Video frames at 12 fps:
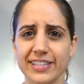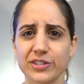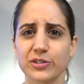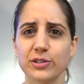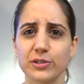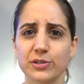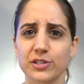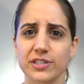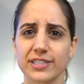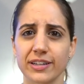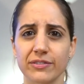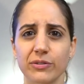Introduce
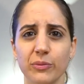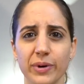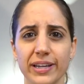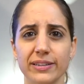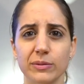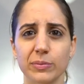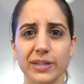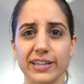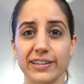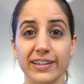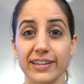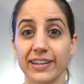yourself way in the
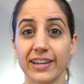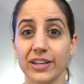beginning.